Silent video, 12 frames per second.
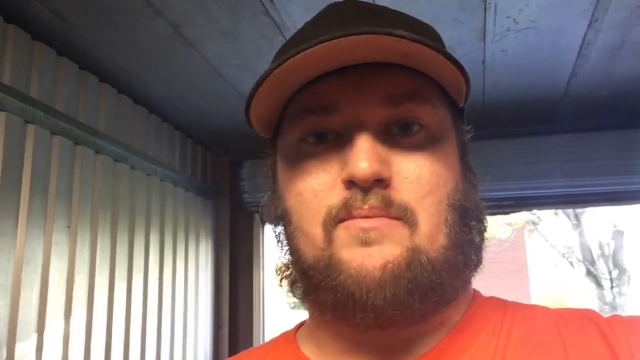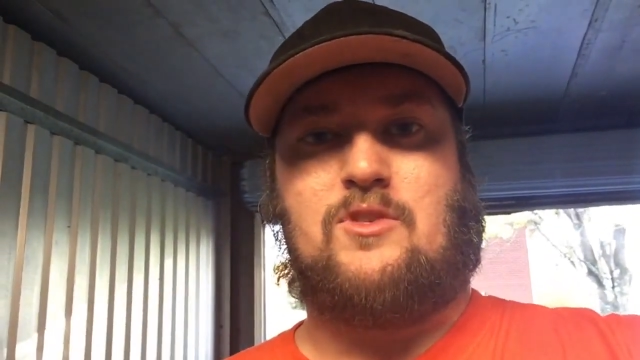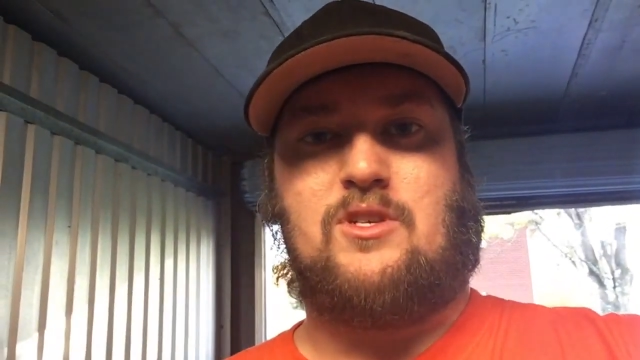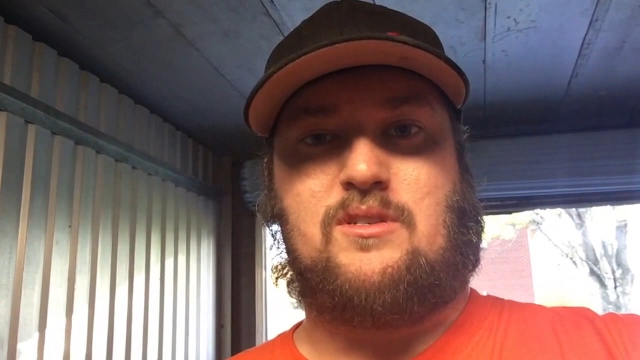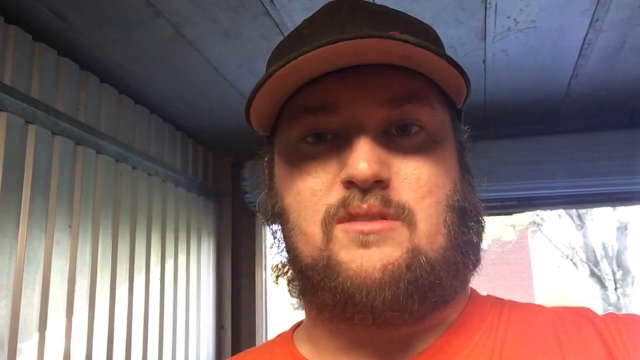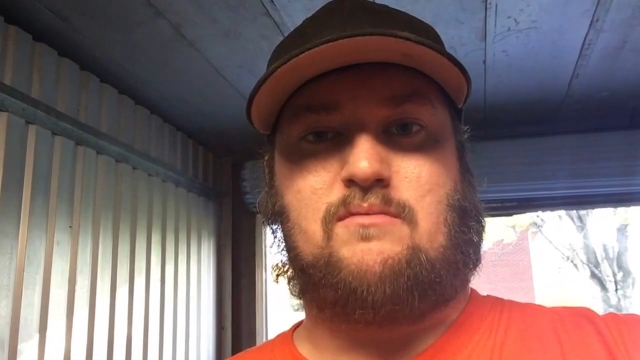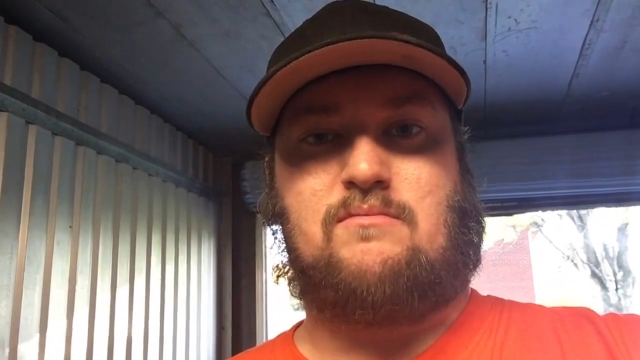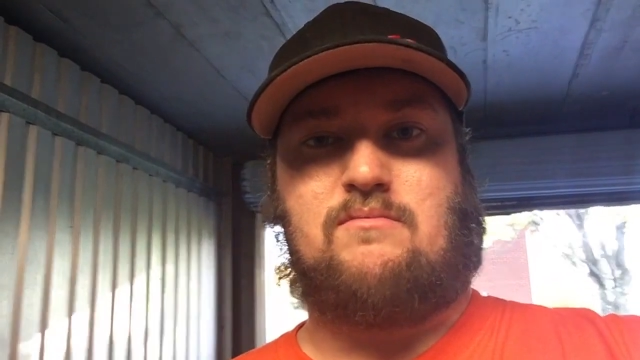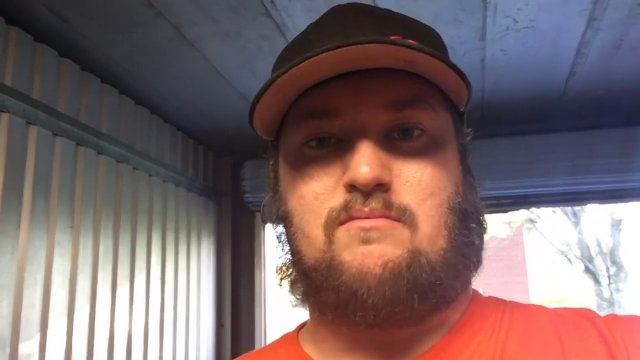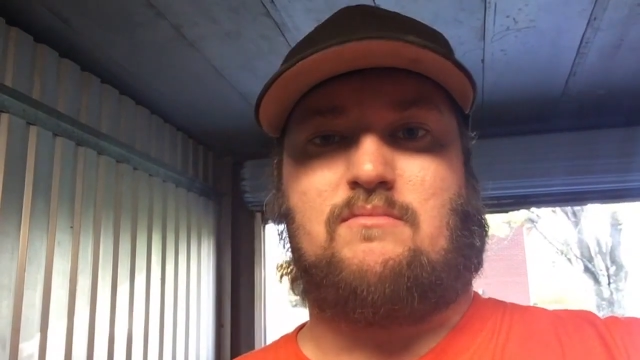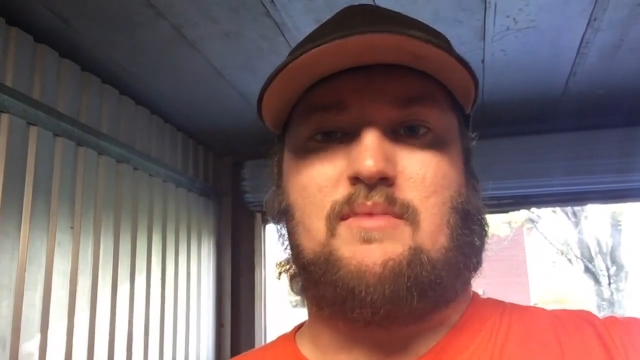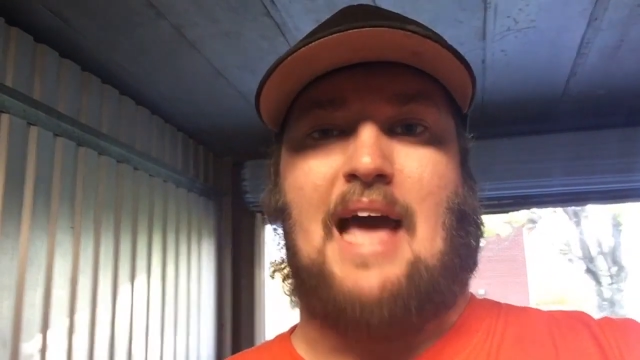just
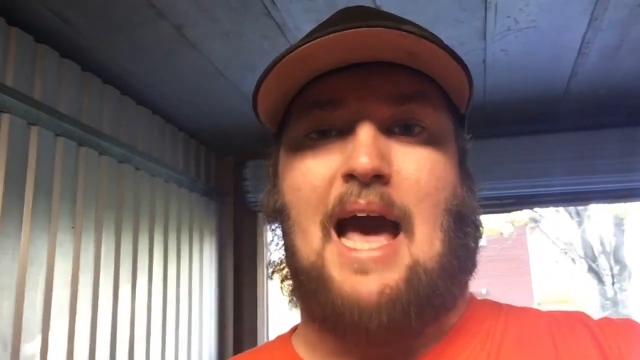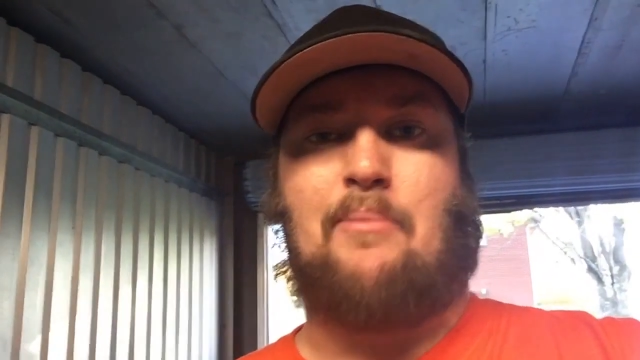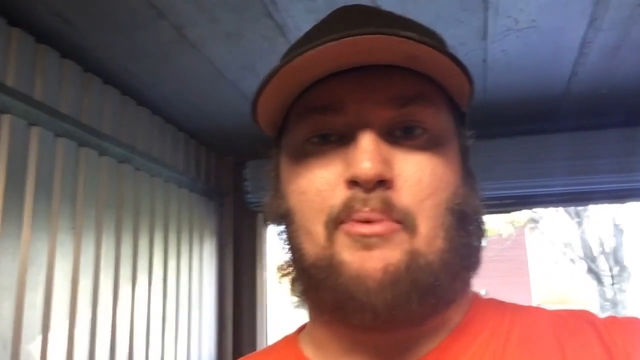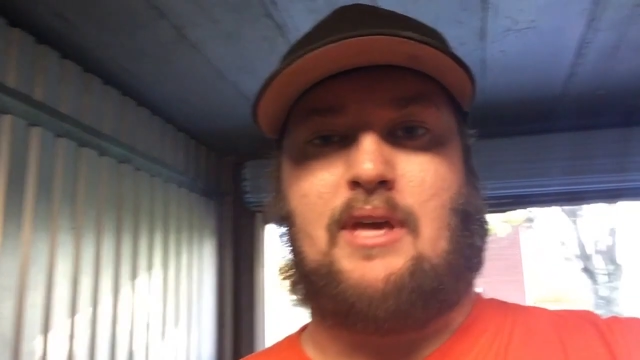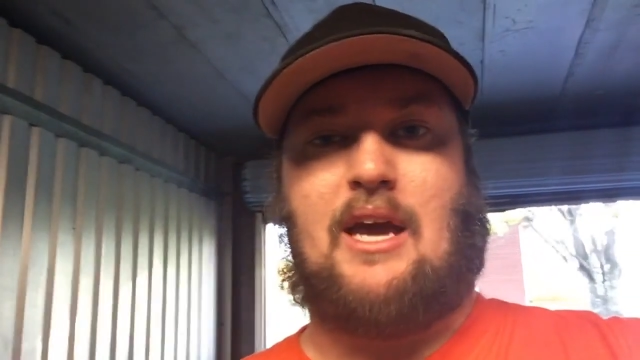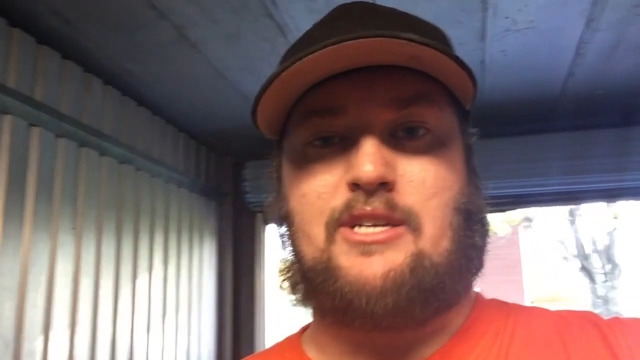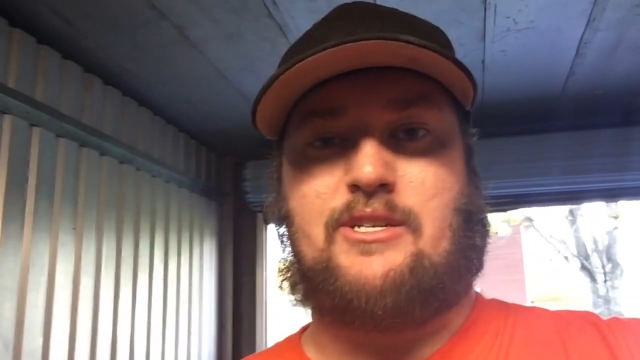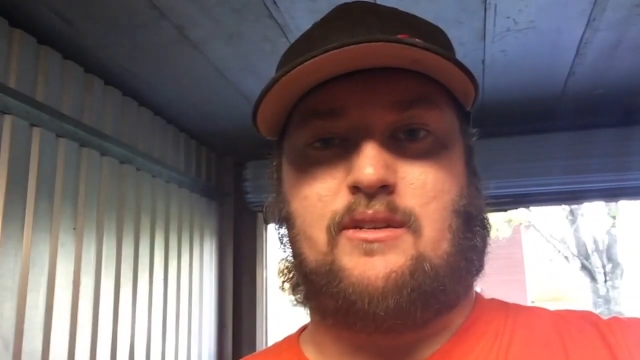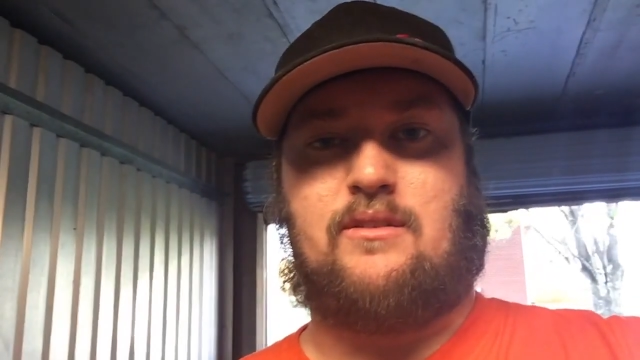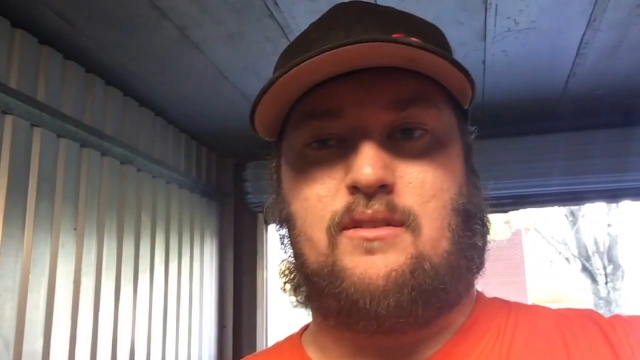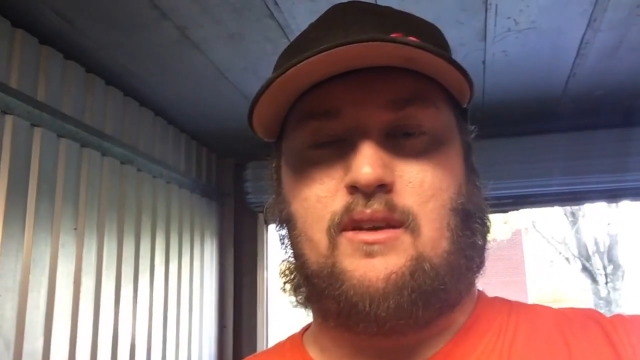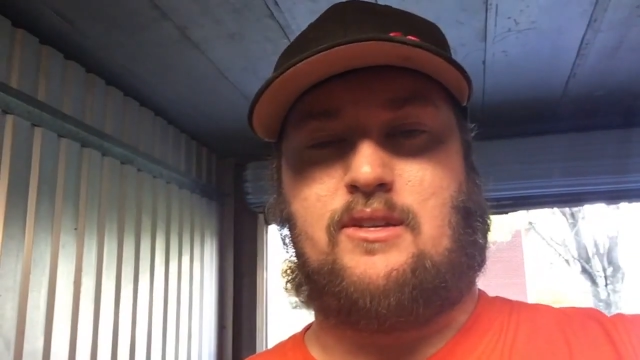the application.